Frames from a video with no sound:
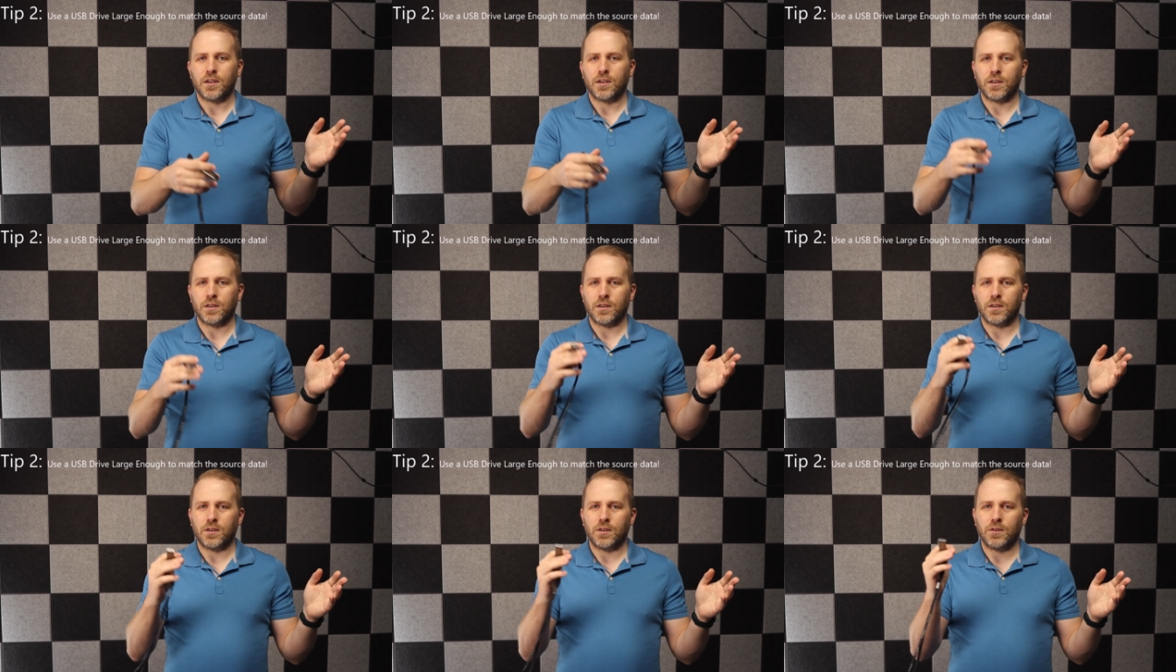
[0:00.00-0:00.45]

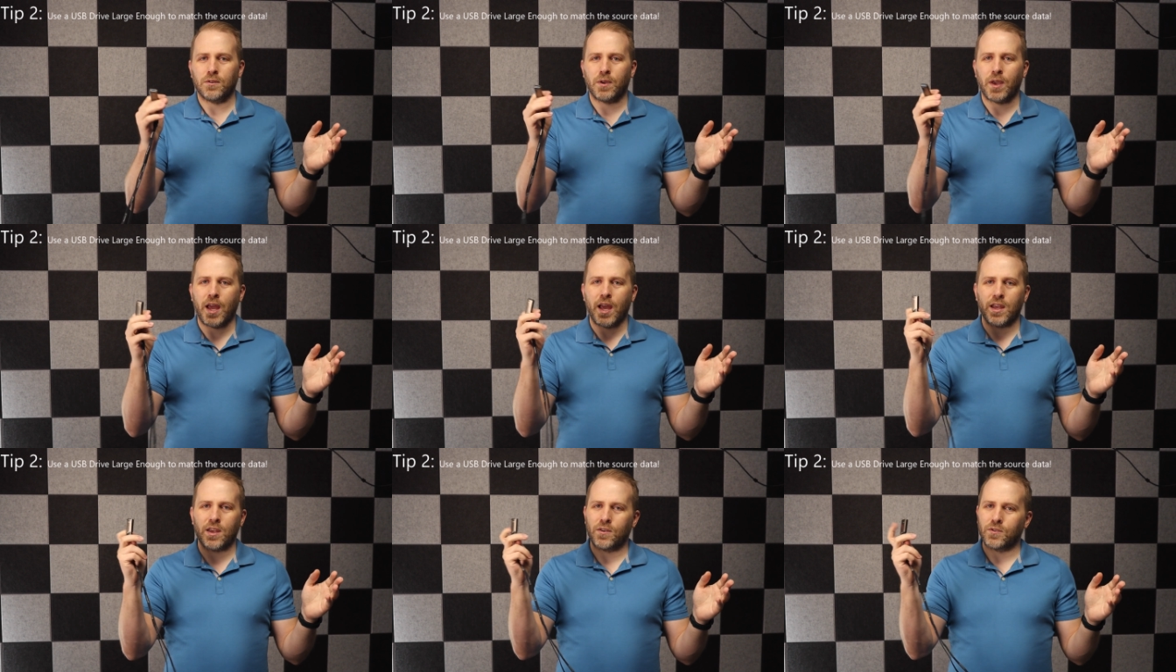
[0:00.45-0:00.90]
you
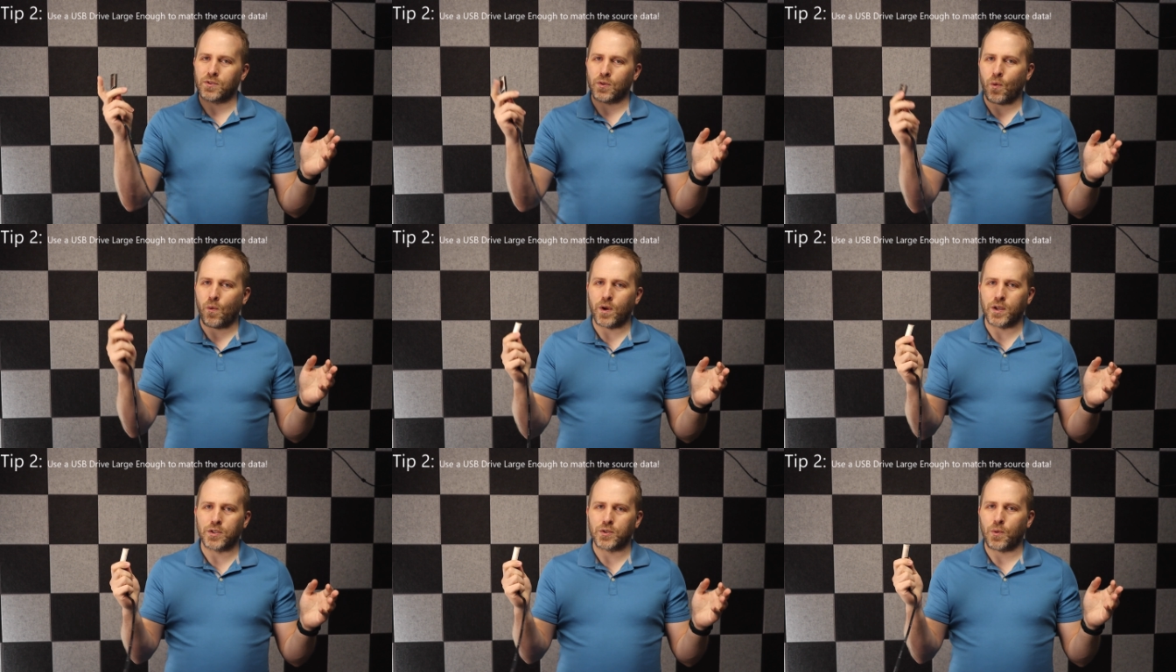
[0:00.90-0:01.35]
can't use a
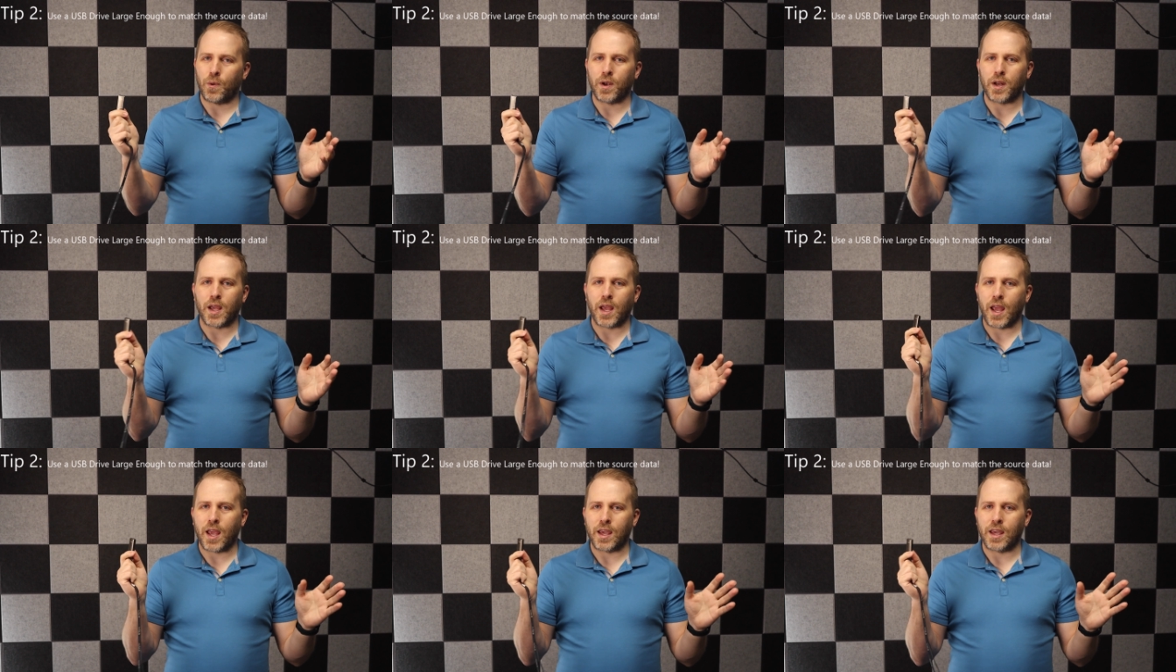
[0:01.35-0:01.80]

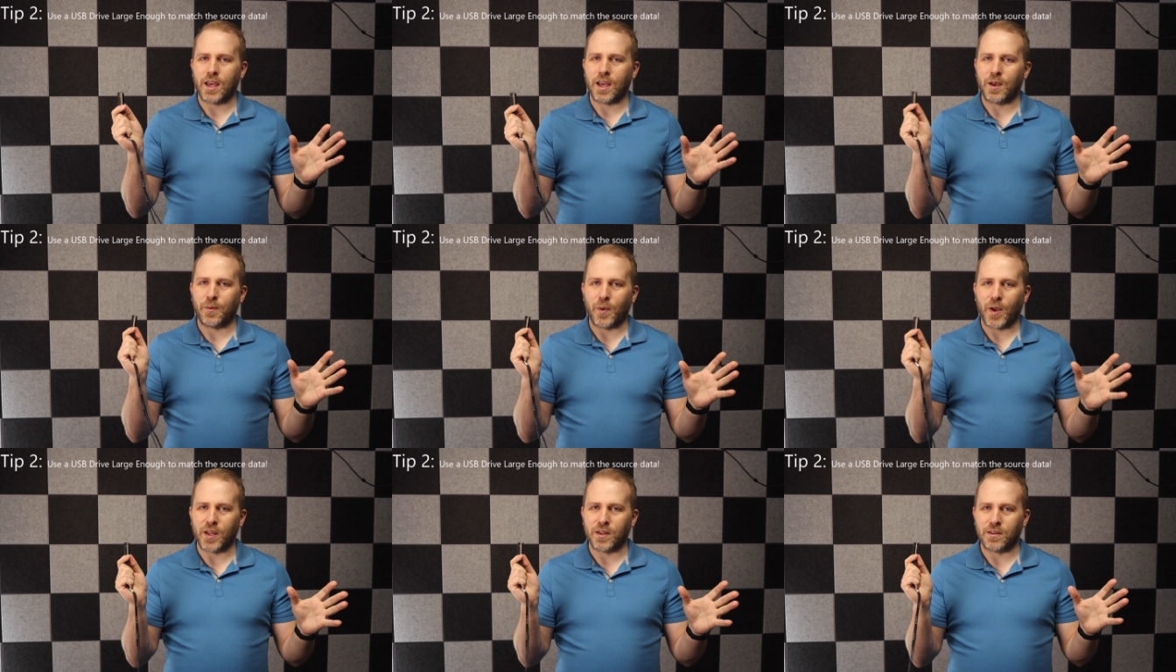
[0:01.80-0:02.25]
128
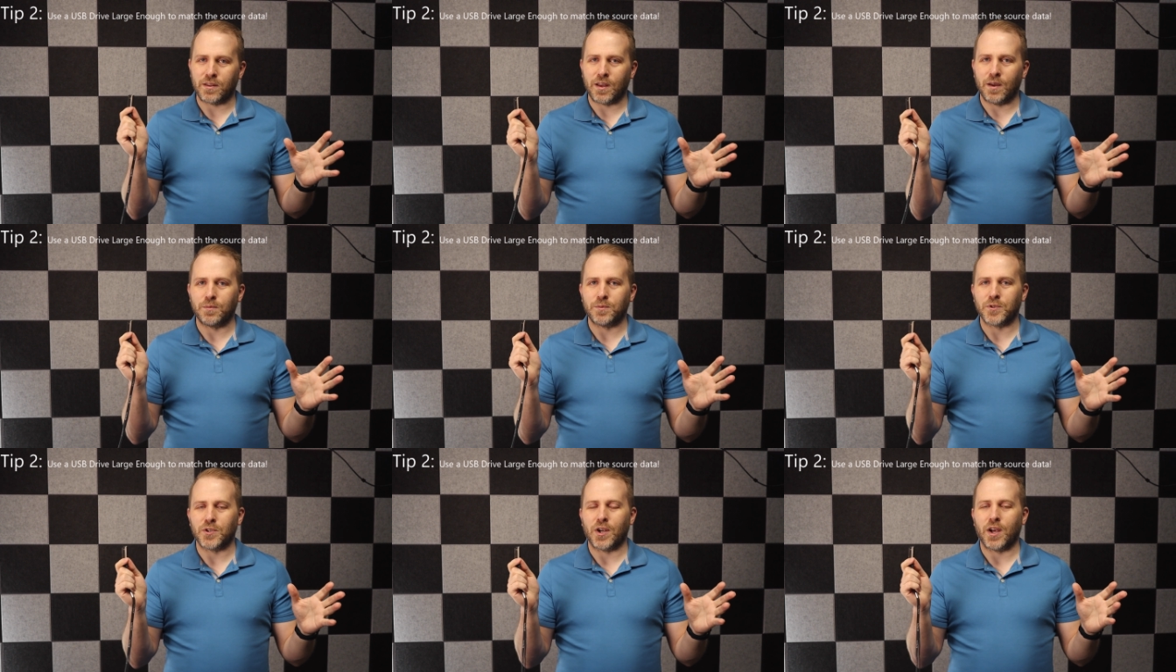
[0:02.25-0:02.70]
gigabyte
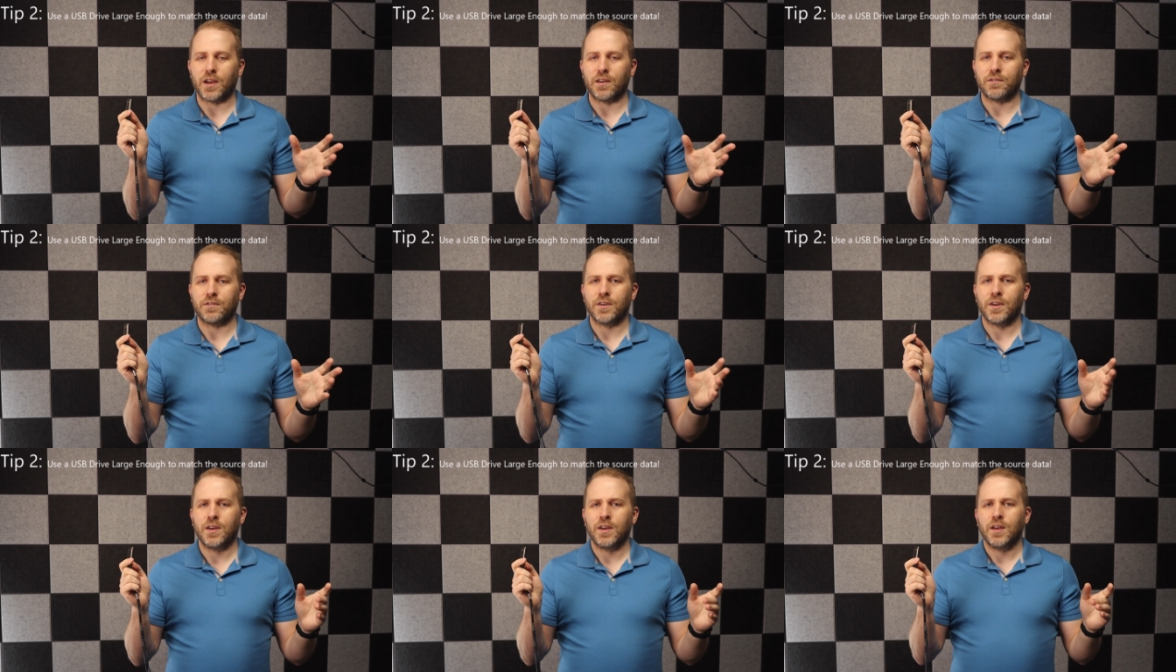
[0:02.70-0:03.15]
thumb drive.